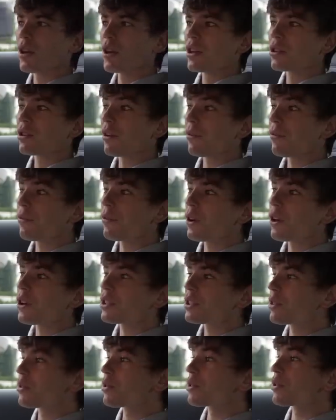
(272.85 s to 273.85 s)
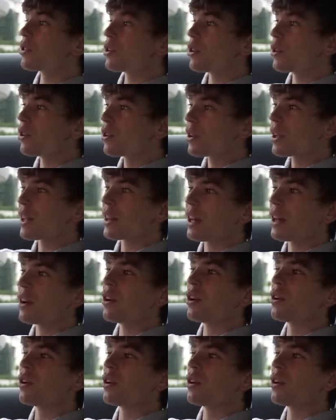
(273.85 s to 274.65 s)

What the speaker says: So at first it was, you know, look at that